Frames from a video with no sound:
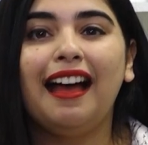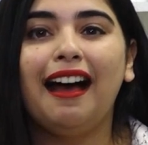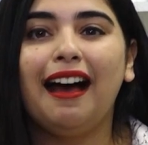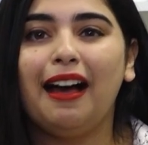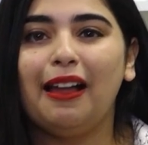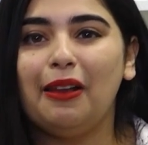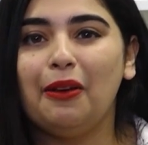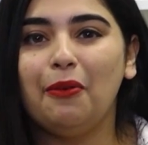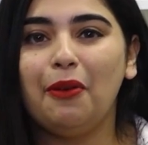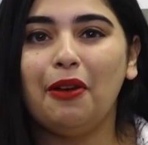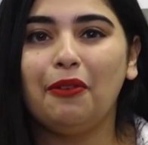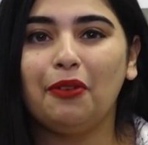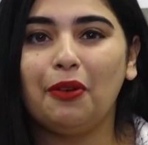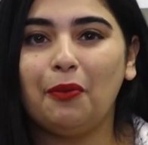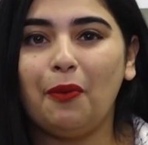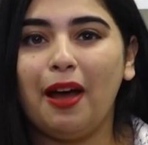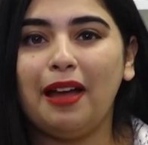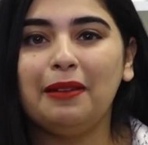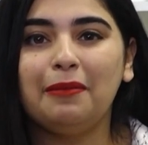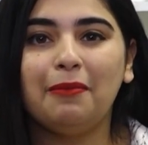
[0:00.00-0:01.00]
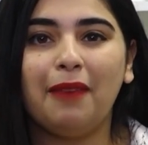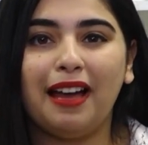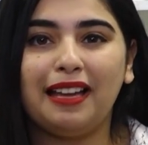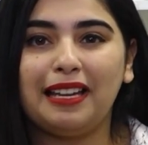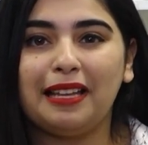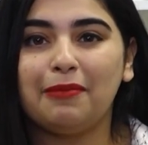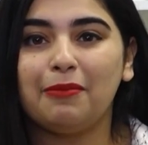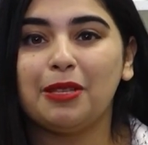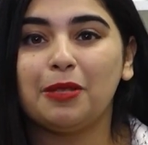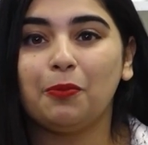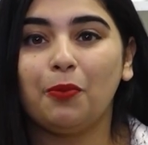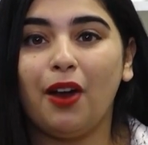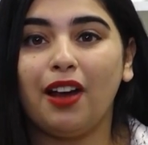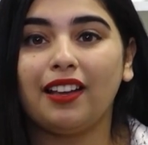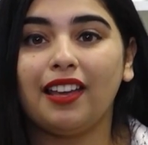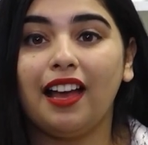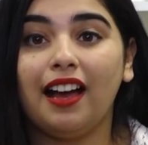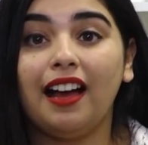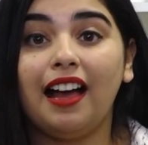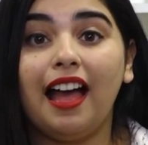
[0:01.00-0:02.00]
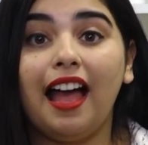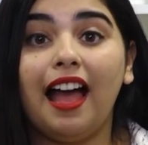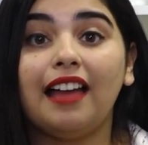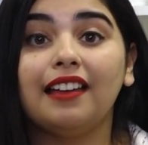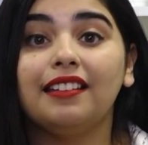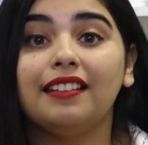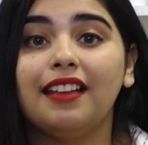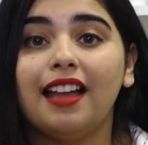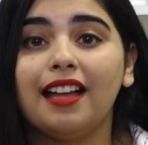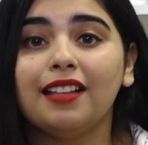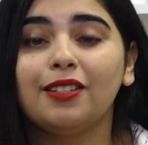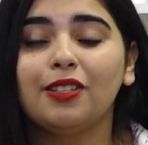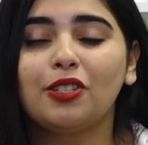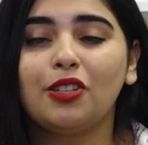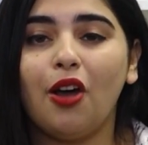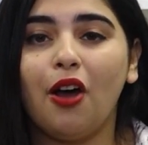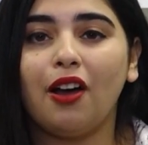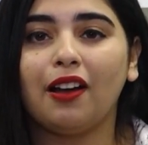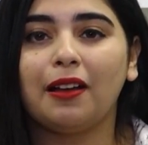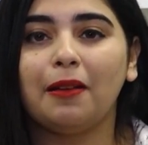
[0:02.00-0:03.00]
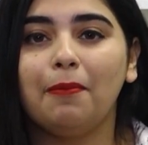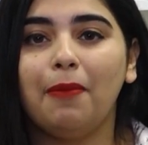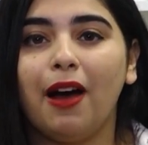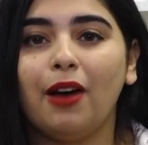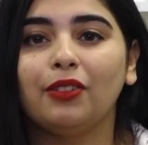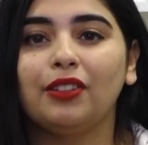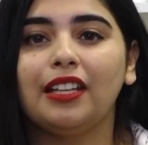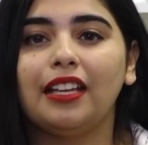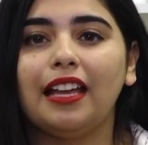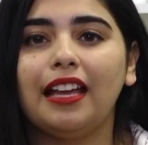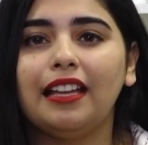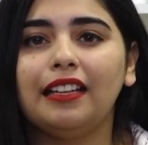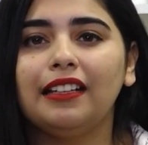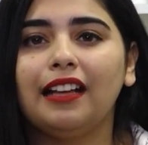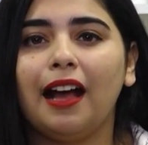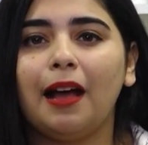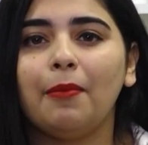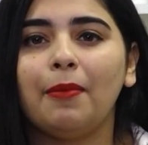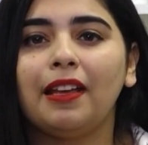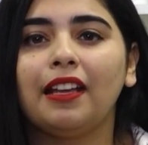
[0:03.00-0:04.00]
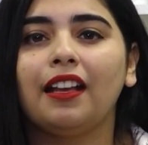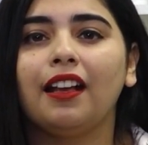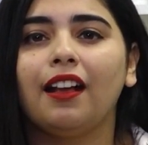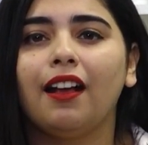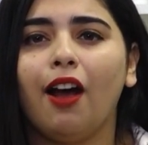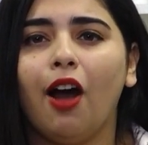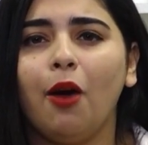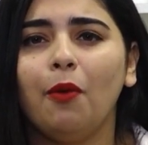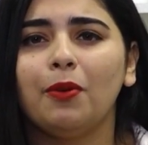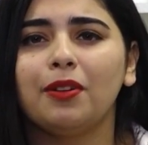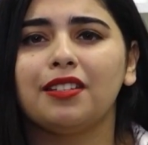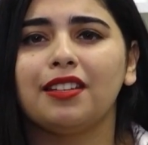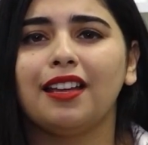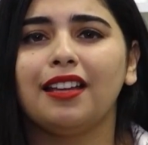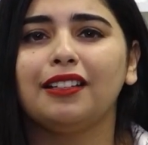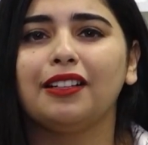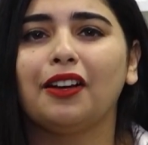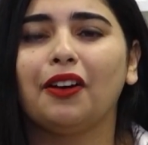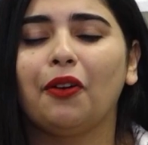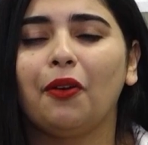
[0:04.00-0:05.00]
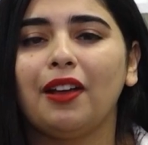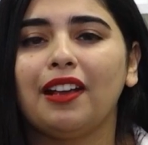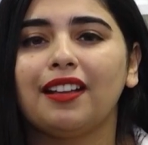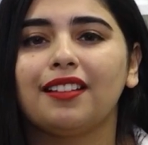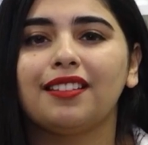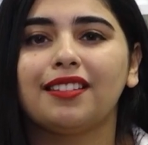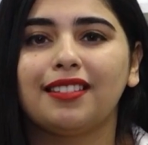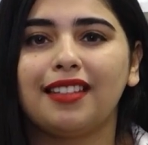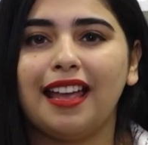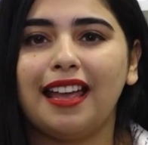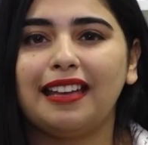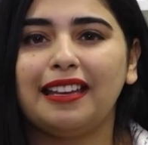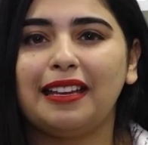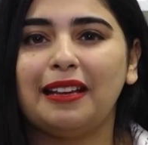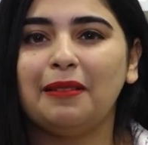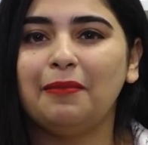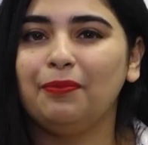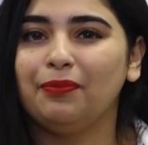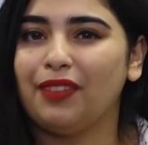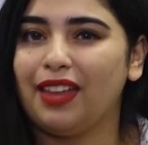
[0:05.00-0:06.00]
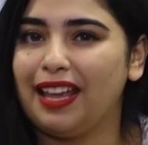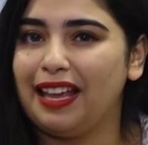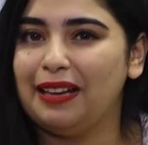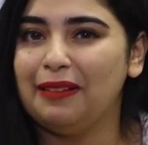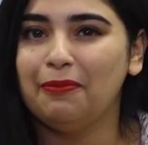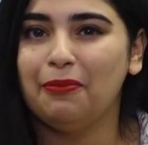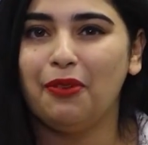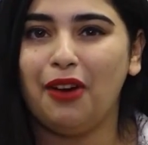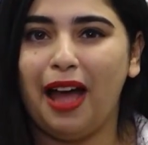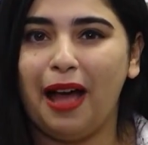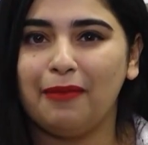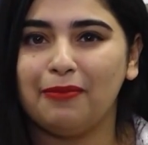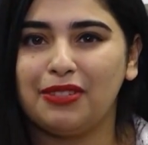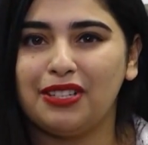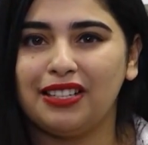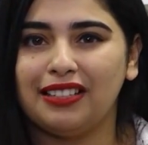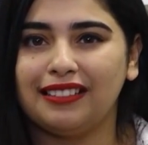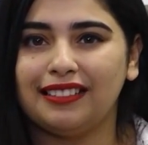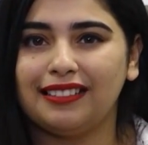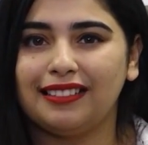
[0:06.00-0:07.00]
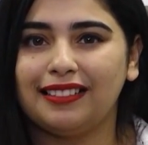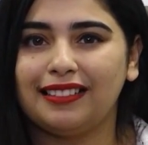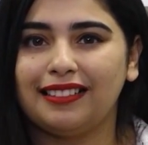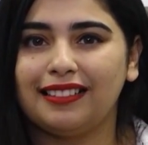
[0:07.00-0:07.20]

Hello everyone, my name is Pragya and let's talk about the incoming coveted cricket stadium in Brampton.